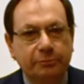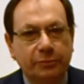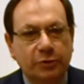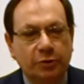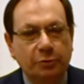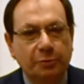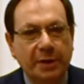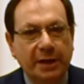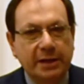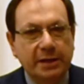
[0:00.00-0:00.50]

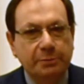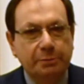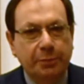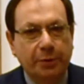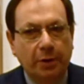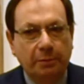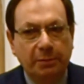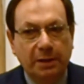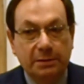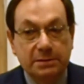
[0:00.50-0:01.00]
too many
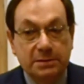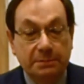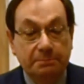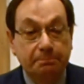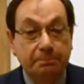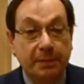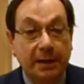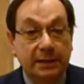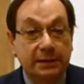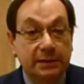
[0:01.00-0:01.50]
problems.
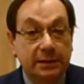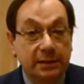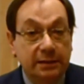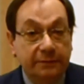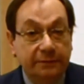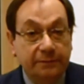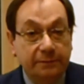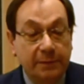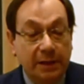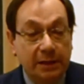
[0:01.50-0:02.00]
But
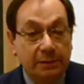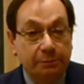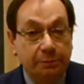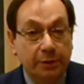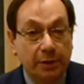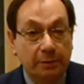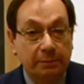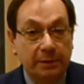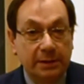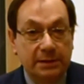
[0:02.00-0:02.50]
if my
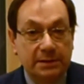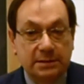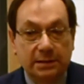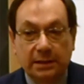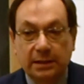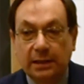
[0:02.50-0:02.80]
problem is,